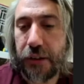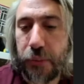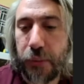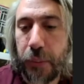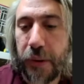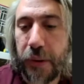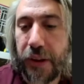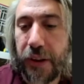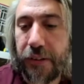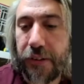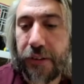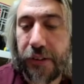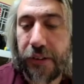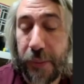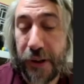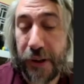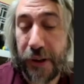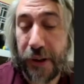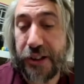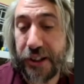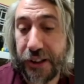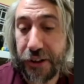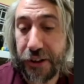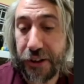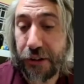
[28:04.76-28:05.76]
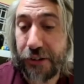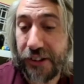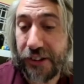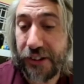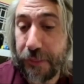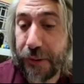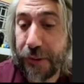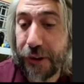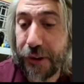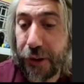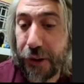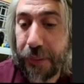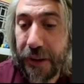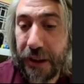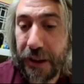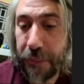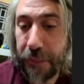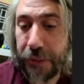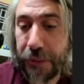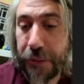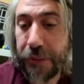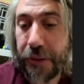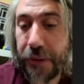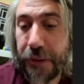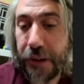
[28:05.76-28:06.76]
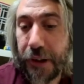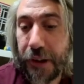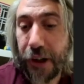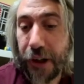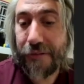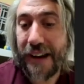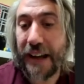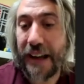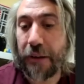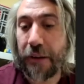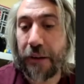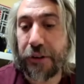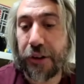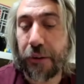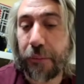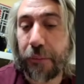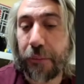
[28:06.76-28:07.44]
with especially neurotypical people around like you said